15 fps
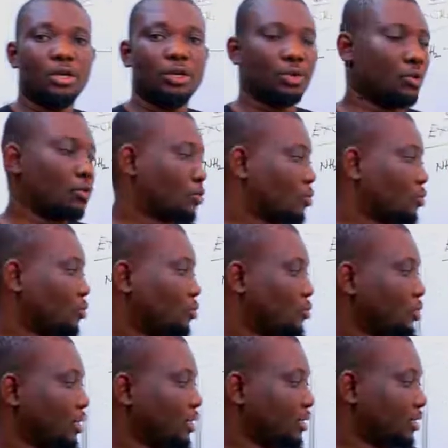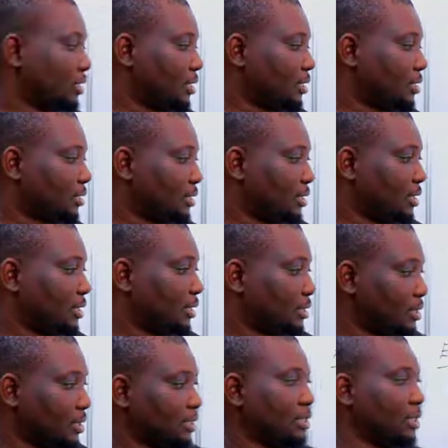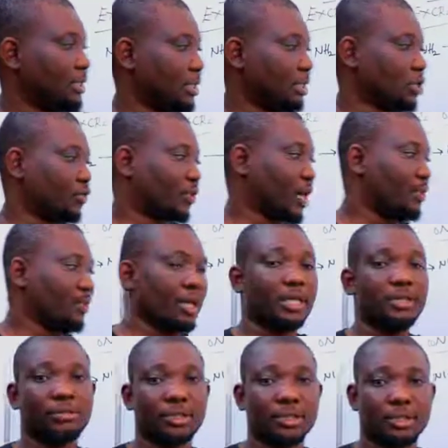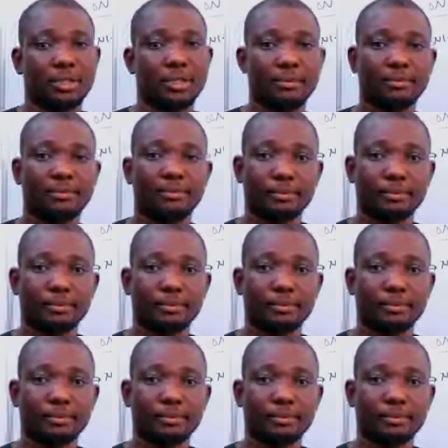Gluconeogenesis is the synthesis of carbohydrates.